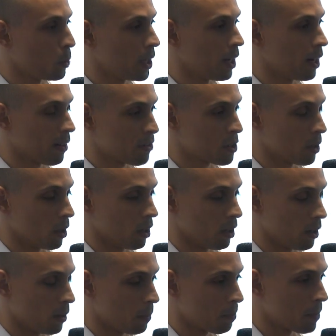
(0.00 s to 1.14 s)
we have
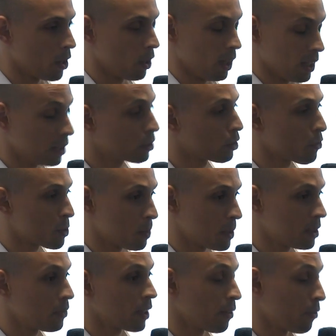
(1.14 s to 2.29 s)
a list of
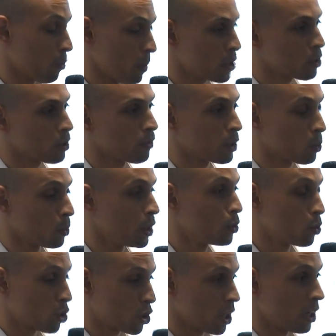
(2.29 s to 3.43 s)
specific information that we need
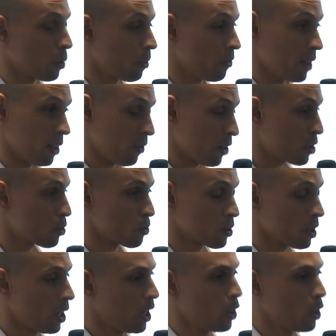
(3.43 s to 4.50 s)
to share with the investors.